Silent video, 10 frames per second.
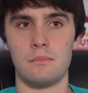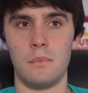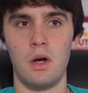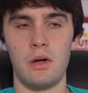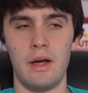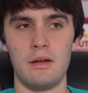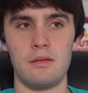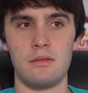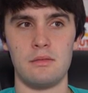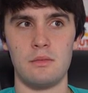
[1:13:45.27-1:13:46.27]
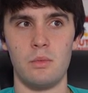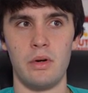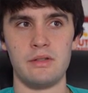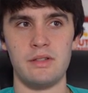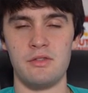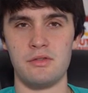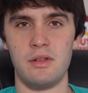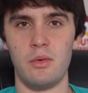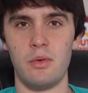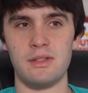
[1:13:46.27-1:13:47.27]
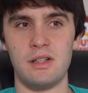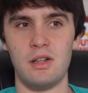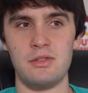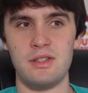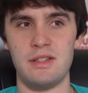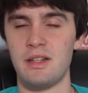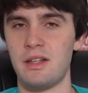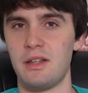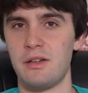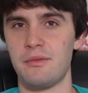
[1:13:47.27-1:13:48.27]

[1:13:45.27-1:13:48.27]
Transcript: Okay. We're in Central. What's the closest city to